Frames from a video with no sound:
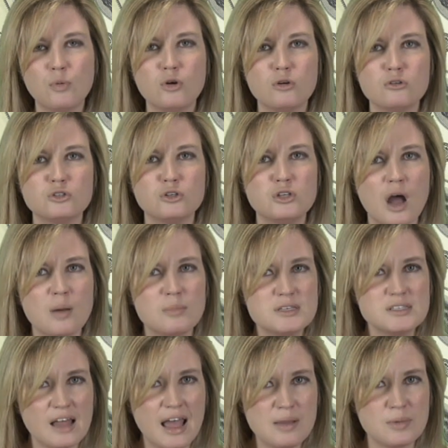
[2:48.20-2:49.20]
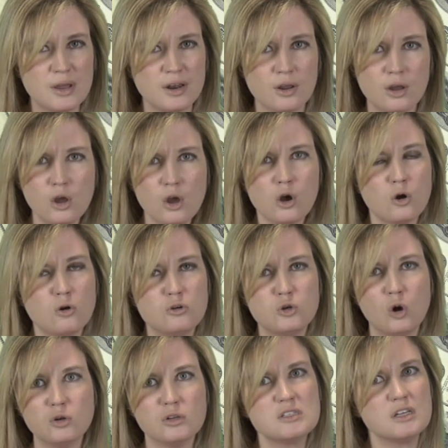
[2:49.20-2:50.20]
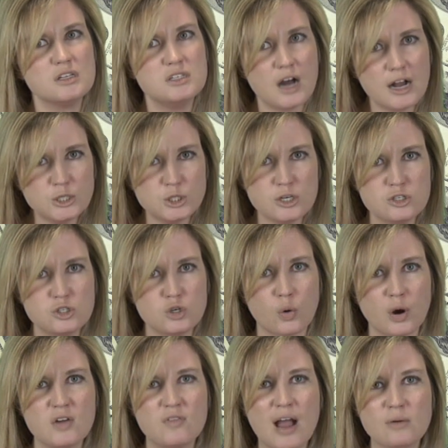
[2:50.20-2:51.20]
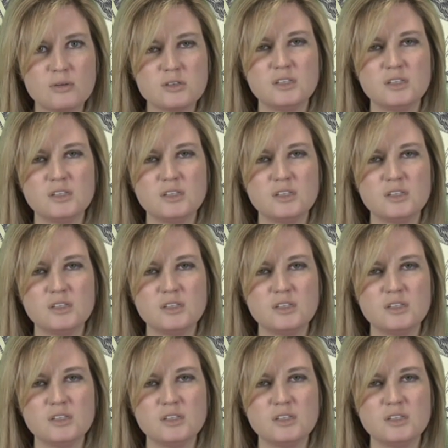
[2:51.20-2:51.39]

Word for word: producer Thomas Langman, who told us the touching story of how